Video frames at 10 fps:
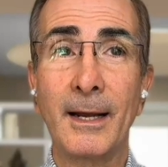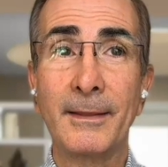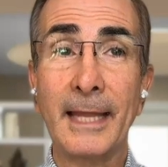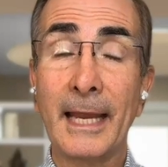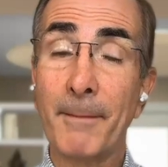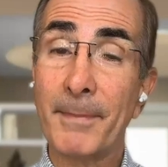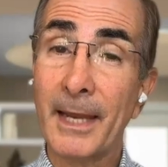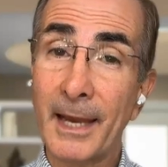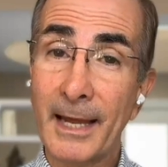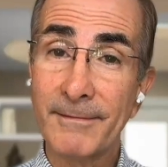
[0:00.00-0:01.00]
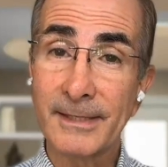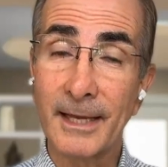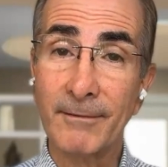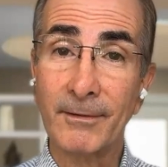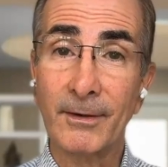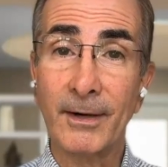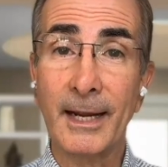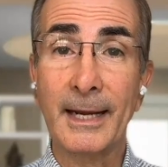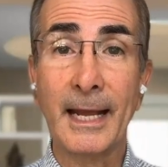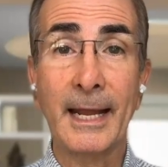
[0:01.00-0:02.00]
they can be a lifesaver,
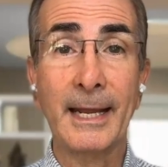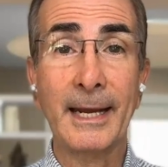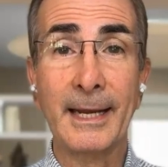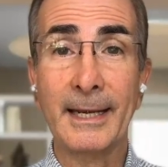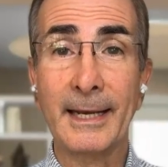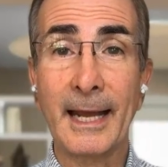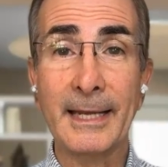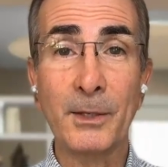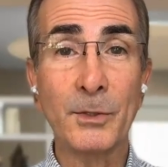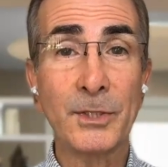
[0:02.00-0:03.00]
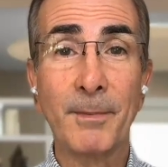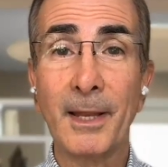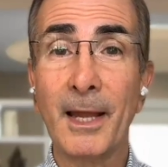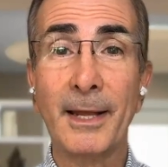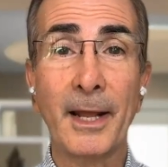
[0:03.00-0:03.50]
and I use them a lot.